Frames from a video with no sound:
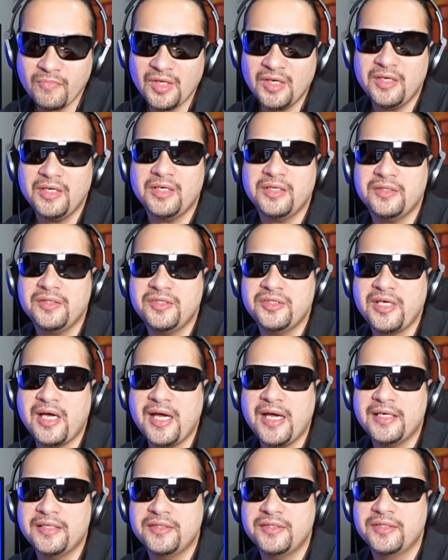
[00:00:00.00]

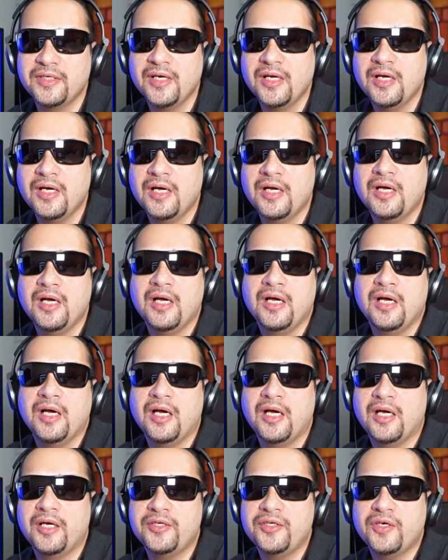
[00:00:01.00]
Inside
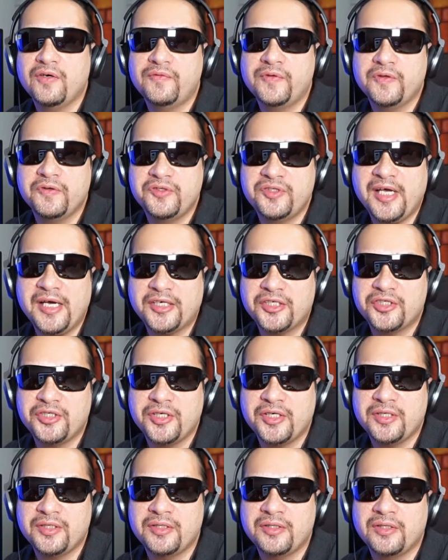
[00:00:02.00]
UFO
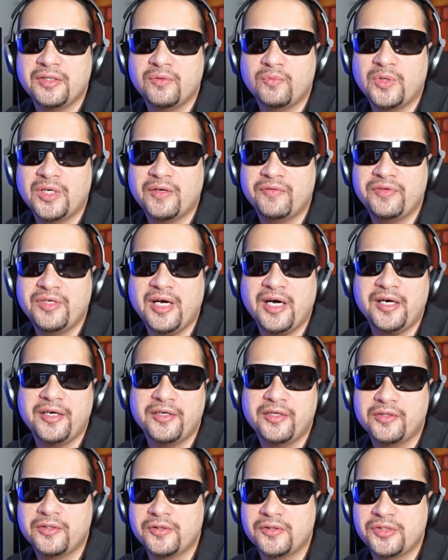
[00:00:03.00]
section, and one of the
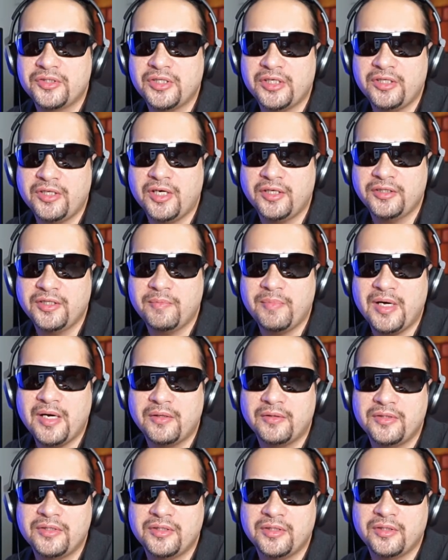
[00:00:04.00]
articles I talked
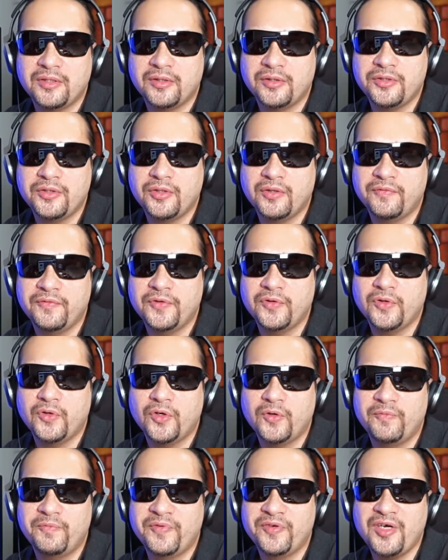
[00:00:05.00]
about UFO
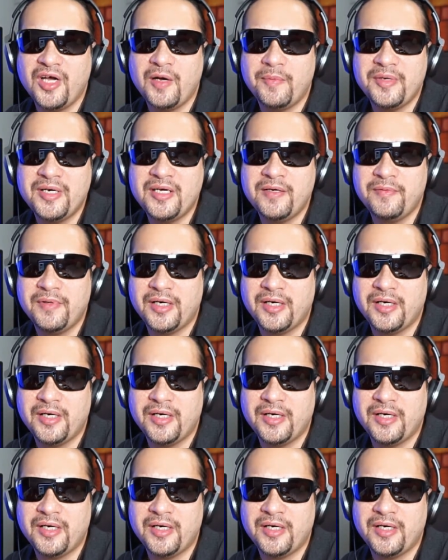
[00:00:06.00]
orb phenomena.